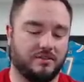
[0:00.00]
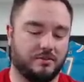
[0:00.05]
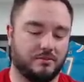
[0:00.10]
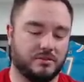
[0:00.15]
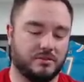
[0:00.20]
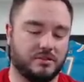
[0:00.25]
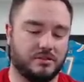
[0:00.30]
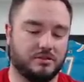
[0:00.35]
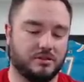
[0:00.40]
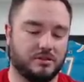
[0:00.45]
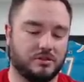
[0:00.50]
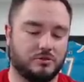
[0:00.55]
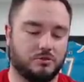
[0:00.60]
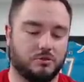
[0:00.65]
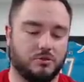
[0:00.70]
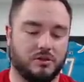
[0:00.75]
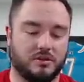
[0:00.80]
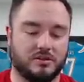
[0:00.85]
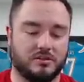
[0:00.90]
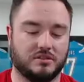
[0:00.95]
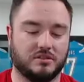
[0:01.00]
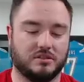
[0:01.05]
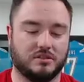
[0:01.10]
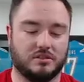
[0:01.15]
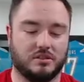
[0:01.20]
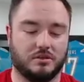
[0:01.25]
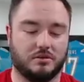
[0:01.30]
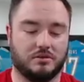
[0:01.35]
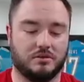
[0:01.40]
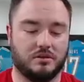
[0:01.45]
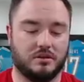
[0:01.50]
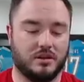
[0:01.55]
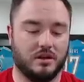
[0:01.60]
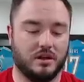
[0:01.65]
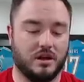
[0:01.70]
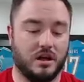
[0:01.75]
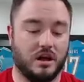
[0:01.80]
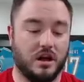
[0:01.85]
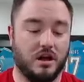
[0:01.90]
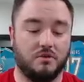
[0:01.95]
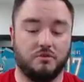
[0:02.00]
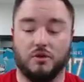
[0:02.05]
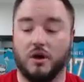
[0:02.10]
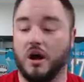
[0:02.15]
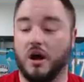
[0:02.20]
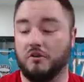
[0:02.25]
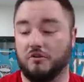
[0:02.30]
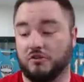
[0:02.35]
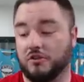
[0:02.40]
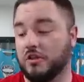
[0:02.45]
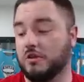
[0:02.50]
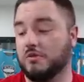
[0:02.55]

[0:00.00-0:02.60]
series one. So I really